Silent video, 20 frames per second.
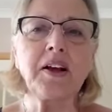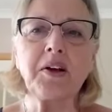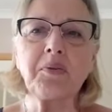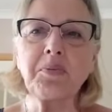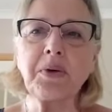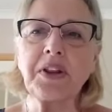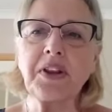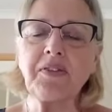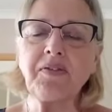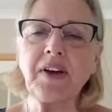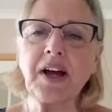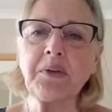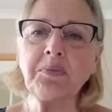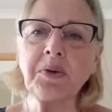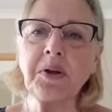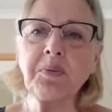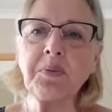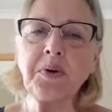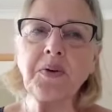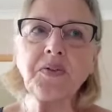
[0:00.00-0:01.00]
But the
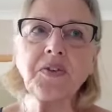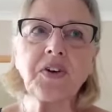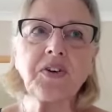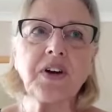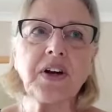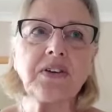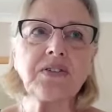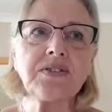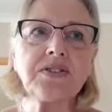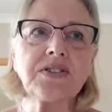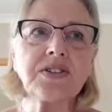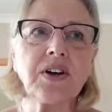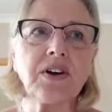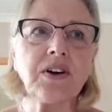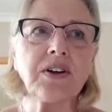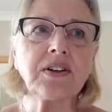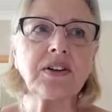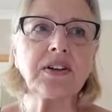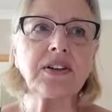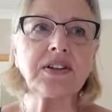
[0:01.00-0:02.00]
family moved around
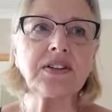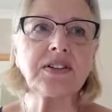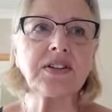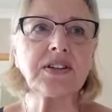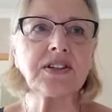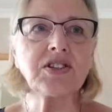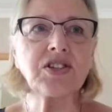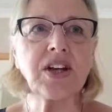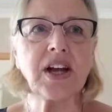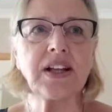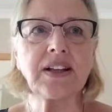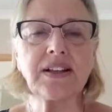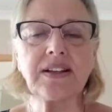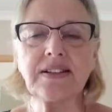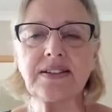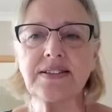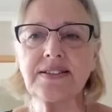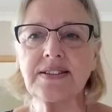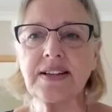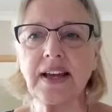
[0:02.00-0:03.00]
Scotland, the
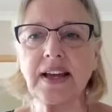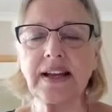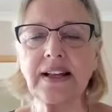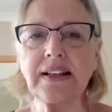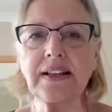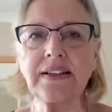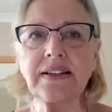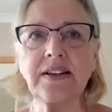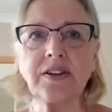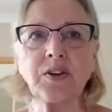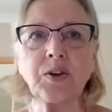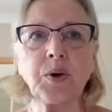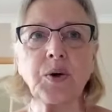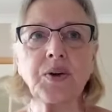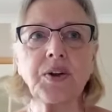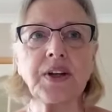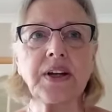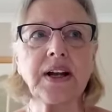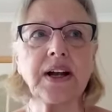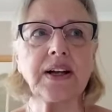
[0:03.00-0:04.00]
Shetlands, England and
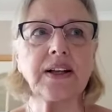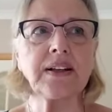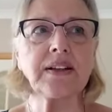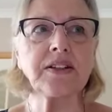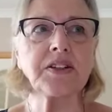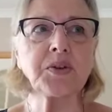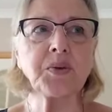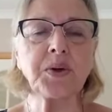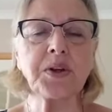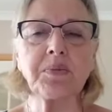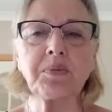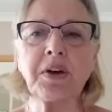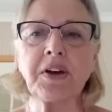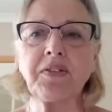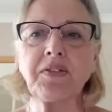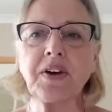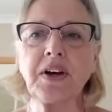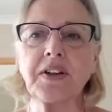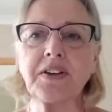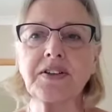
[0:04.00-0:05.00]
Northern Ireland with my
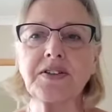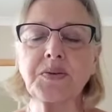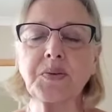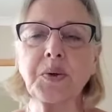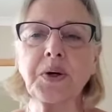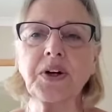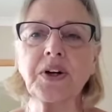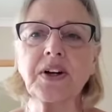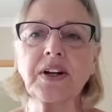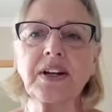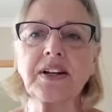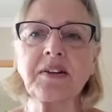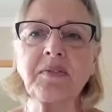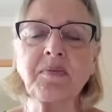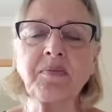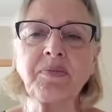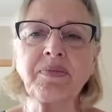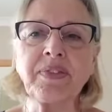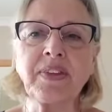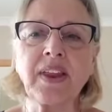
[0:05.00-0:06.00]
father's work.
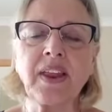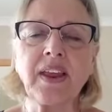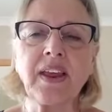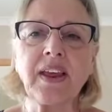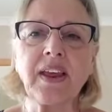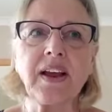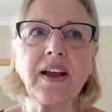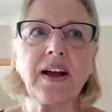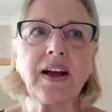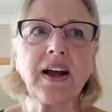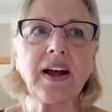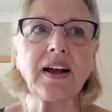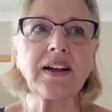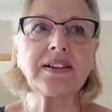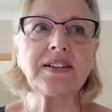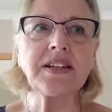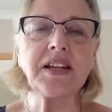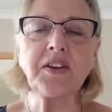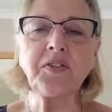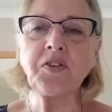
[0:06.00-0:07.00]

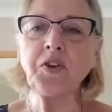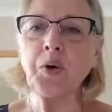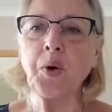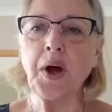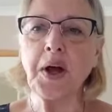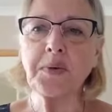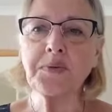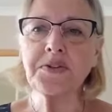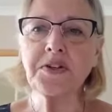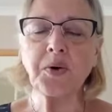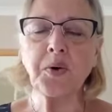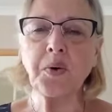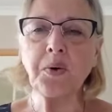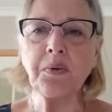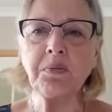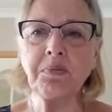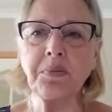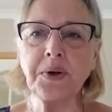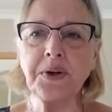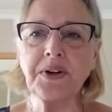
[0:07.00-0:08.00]
And even though I was a
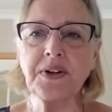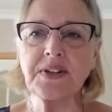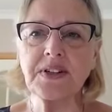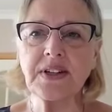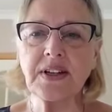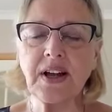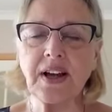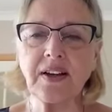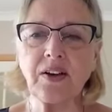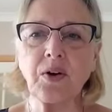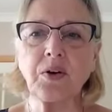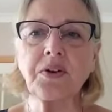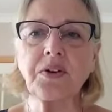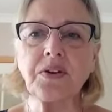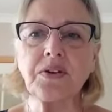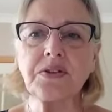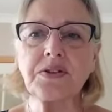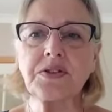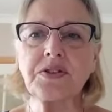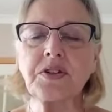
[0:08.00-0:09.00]
home bird, I got
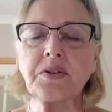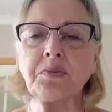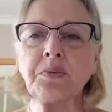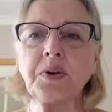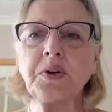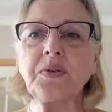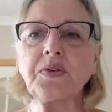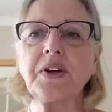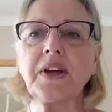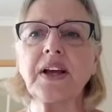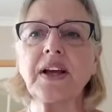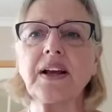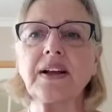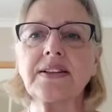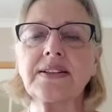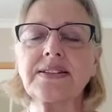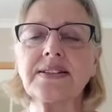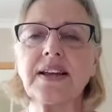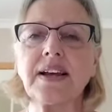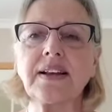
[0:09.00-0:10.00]
used to moving
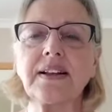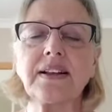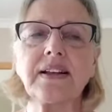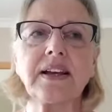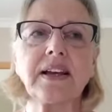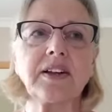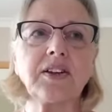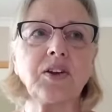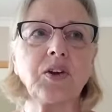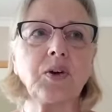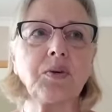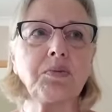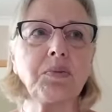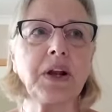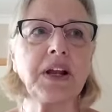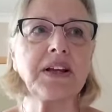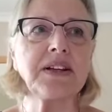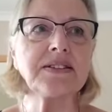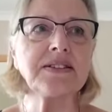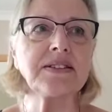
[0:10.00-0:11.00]
and settling in new
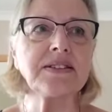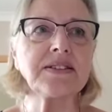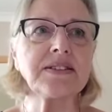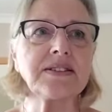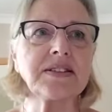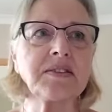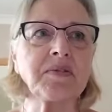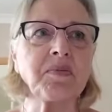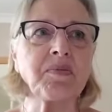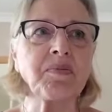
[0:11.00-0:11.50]
places.